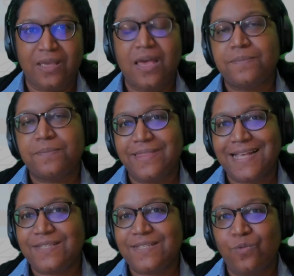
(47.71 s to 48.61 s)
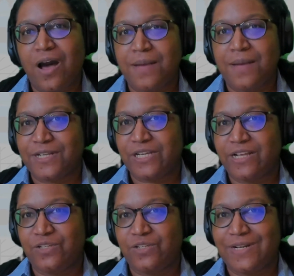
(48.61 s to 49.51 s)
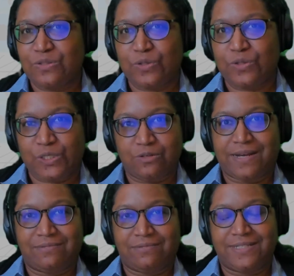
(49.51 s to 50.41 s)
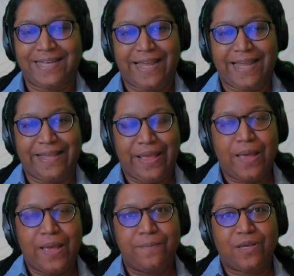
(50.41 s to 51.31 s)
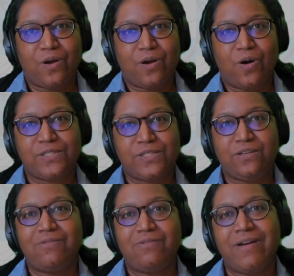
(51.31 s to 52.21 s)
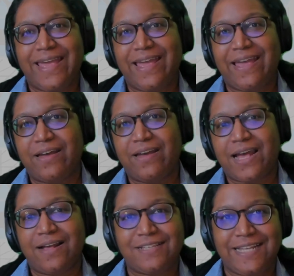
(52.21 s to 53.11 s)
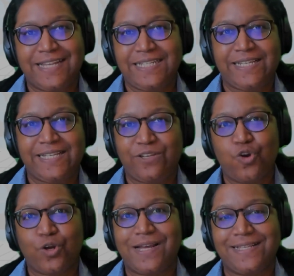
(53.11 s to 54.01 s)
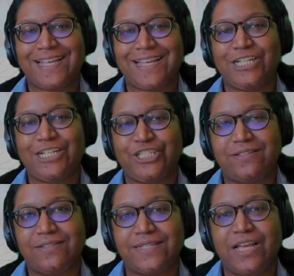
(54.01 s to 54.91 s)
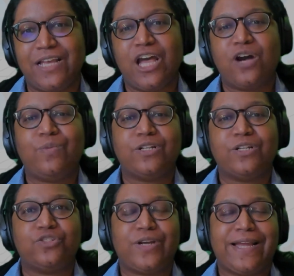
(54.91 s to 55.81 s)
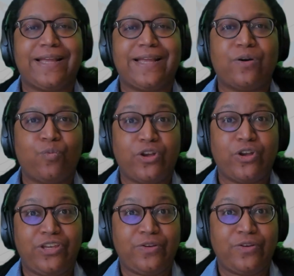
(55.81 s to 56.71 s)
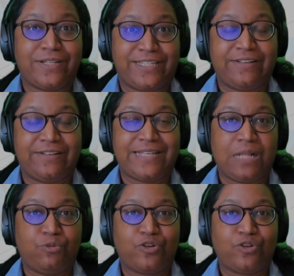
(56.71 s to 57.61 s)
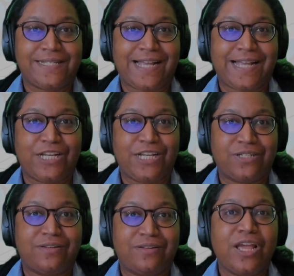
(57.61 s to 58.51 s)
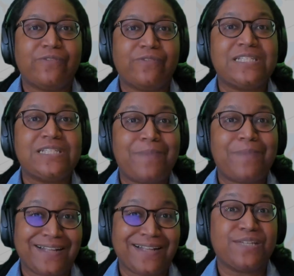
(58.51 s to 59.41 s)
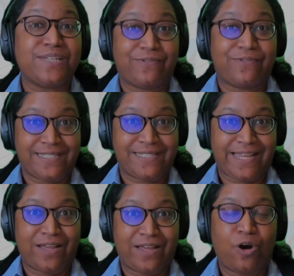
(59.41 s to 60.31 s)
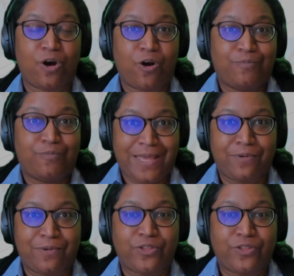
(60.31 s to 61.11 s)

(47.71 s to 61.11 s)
But that's not what I'm actually going to really talk to you about today, because you're here as leaders in your organisations wondering what you can do to help your organisation respect the privacy of people that you